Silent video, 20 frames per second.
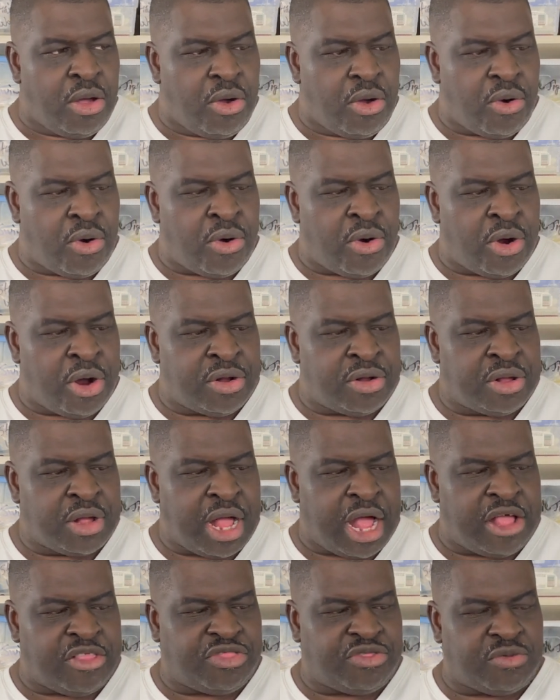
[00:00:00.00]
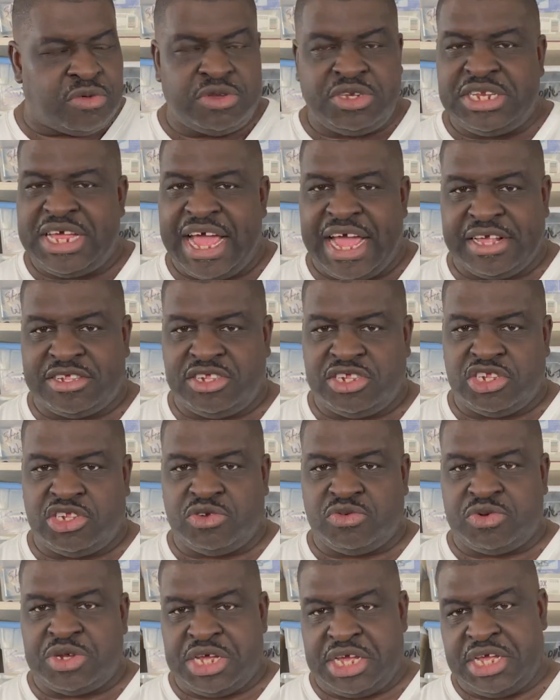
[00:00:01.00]
or I threw Texas
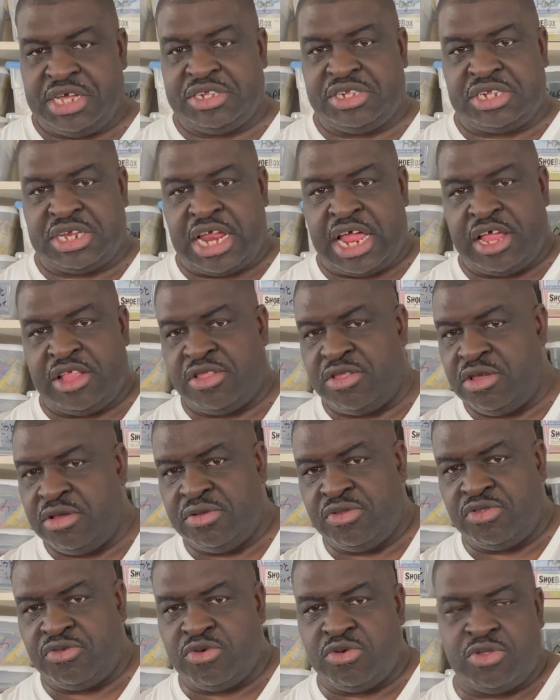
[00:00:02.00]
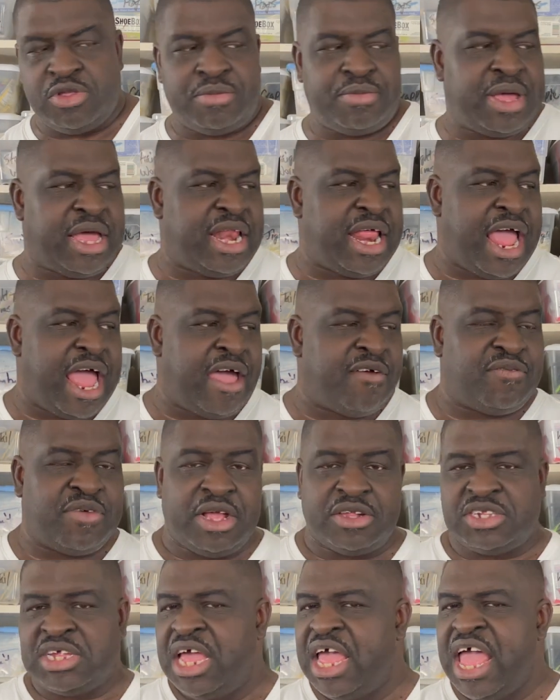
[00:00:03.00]
rigs and I threw them at half
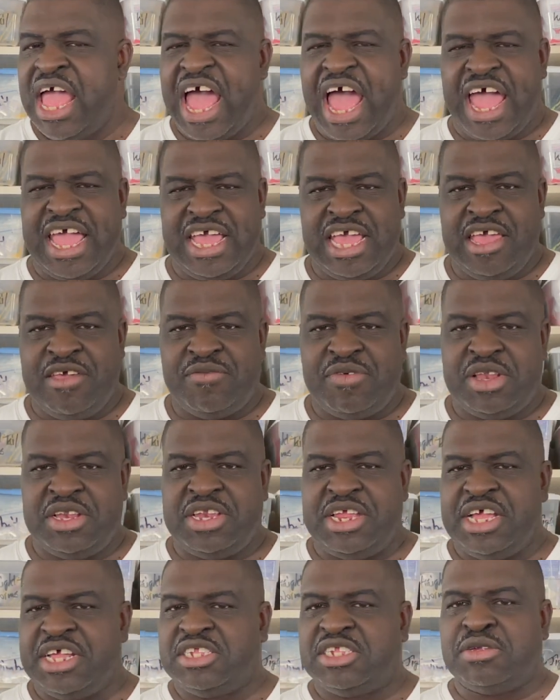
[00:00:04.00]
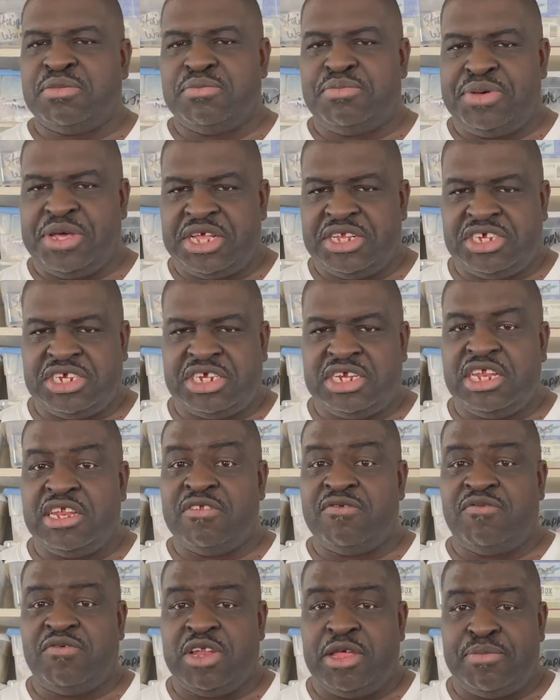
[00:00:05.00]
ounce. I even did some pitching
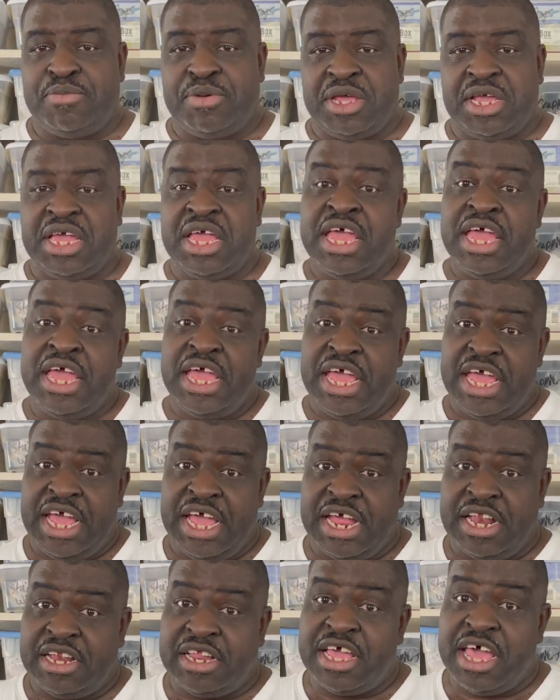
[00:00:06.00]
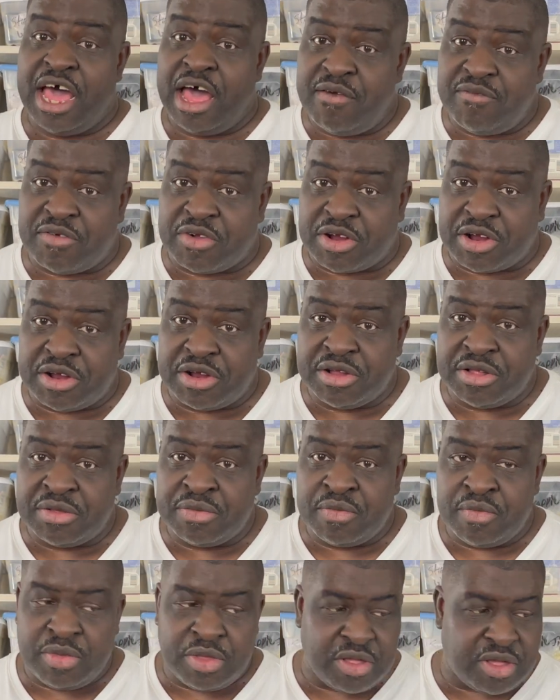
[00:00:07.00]
and flipping in cover.
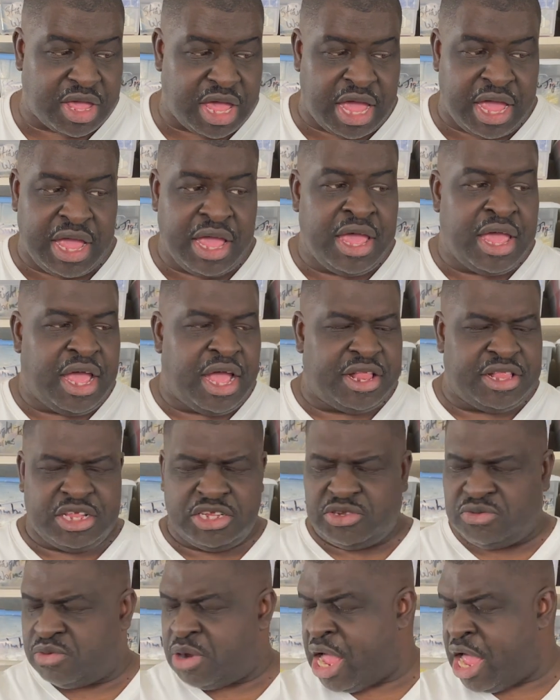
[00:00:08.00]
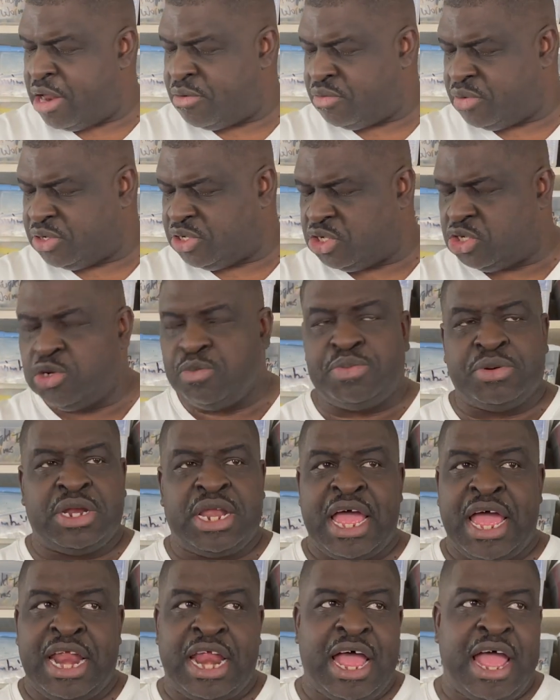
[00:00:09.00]
Okay. And this rod was super
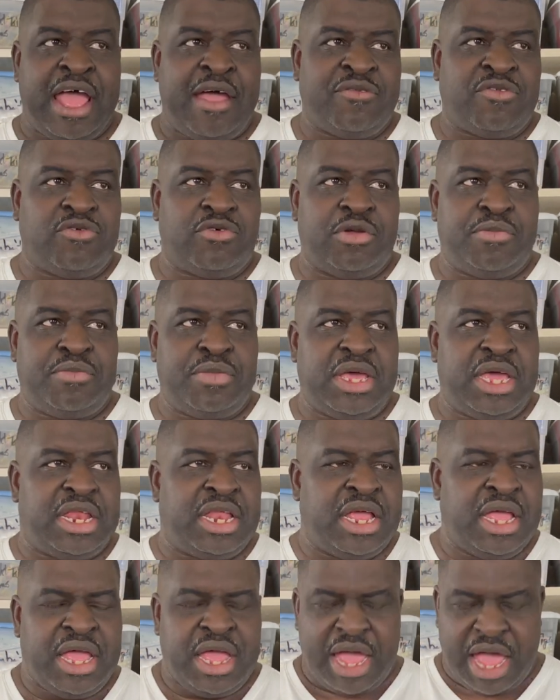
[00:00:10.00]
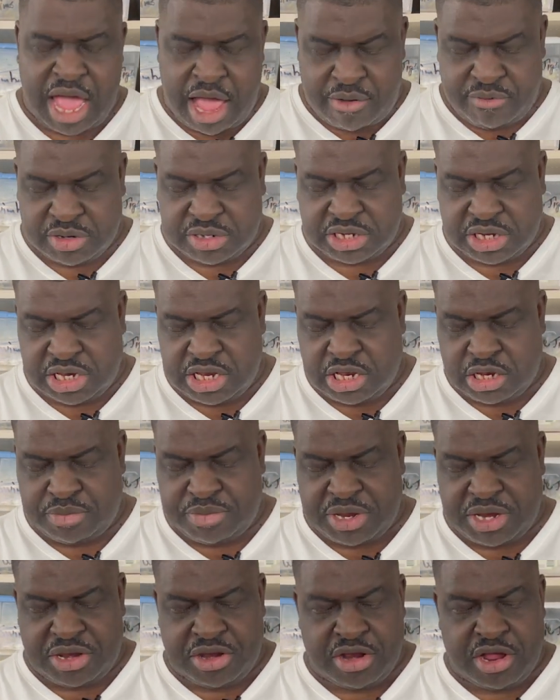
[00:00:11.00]
light. I have to admit, I was a little
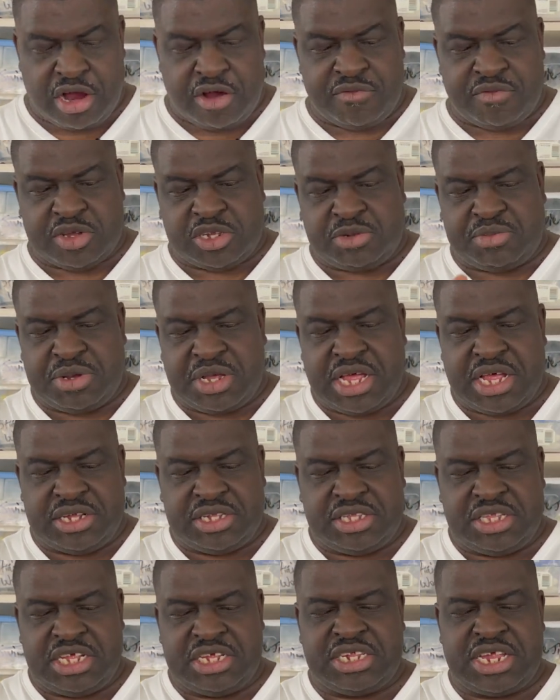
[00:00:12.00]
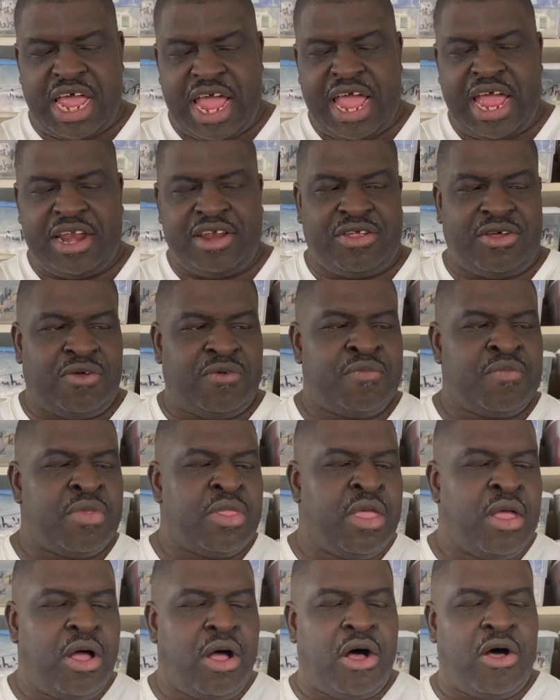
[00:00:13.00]
bit nervous because this handle,
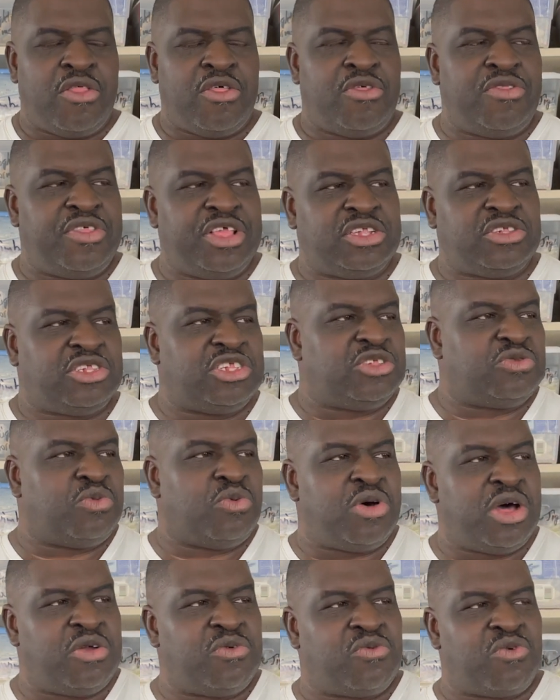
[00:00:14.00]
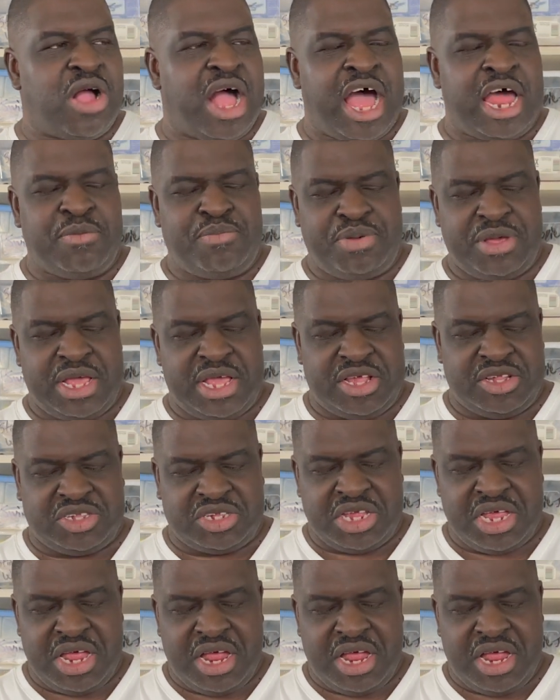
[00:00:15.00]
although this is one rod piece,